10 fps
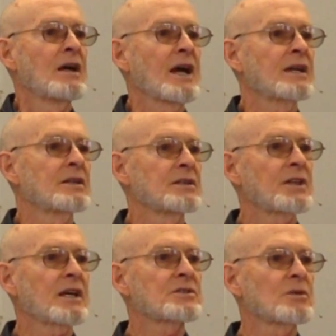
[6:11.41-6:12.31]
And
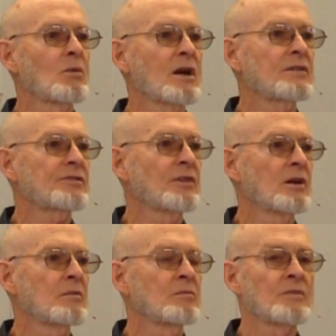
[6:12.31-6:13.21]
takes away
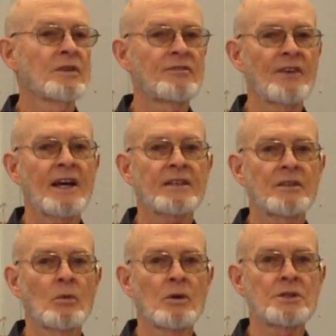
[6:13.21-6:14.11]
from the fact
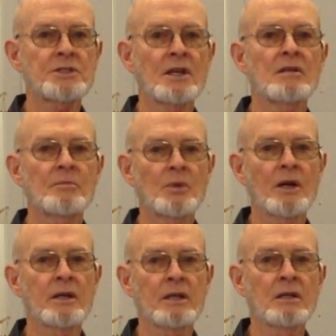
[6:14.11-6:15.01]
that we're
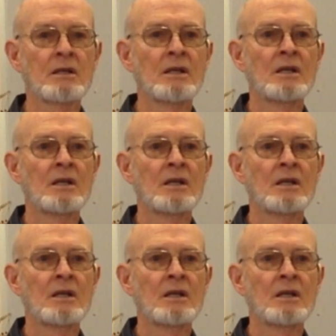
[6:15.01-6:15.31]
celebrating